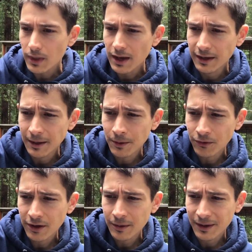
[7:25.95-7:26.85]
And I had been
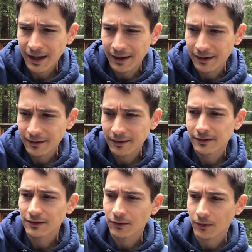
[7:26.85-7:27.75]
reading McKenna,
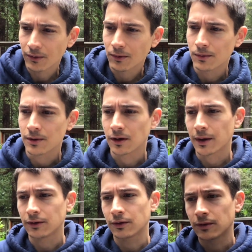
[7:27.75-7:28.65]
so, I
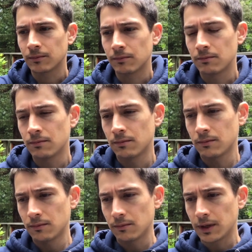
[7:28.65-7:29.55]
took them
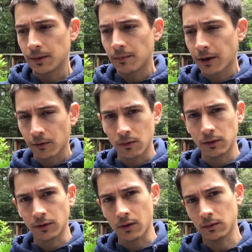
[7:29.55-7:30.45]
in my room
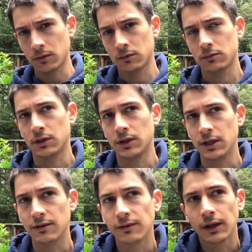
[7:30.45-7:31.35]
alone in the
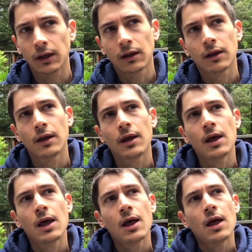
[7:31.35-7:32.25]
evening.
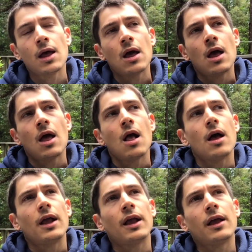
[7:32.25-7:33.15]

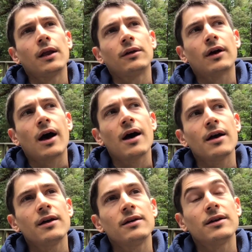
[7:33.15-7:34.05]
And
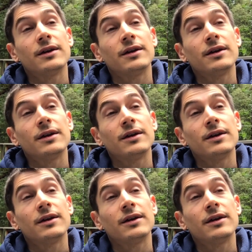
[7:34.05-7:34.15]
I